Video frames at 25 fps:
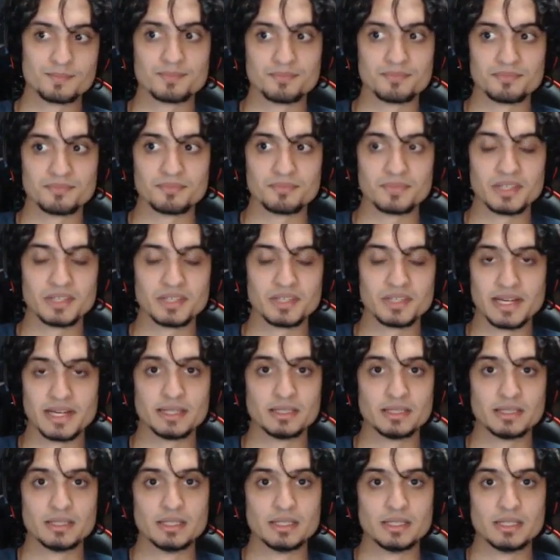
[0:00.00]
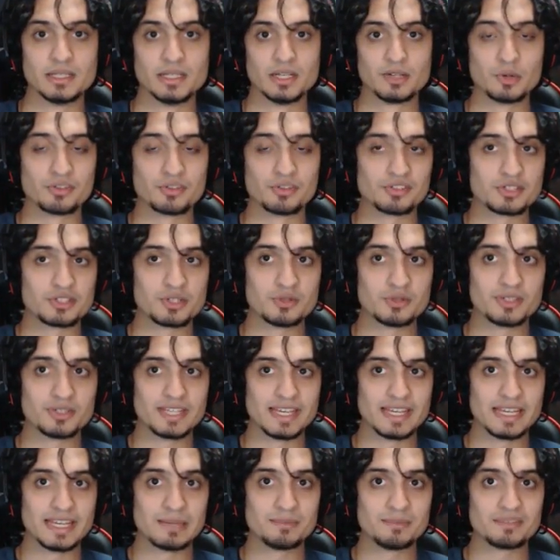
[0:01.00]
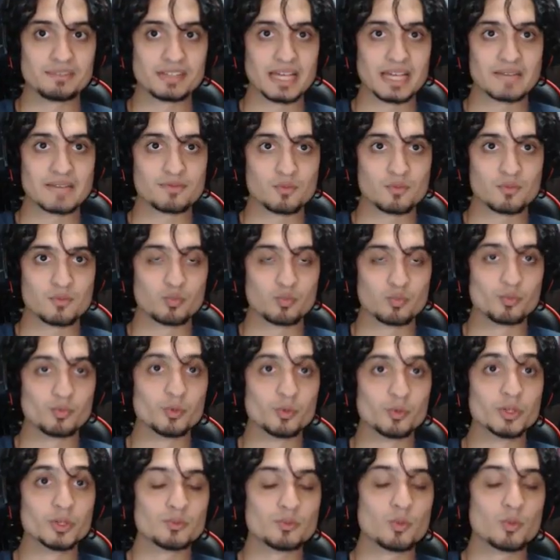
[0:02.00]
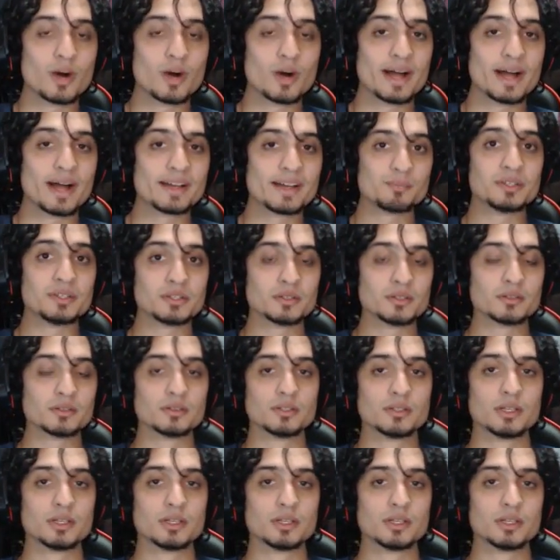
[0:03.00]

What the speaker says: Yeah, those are two games that have really wide appeal,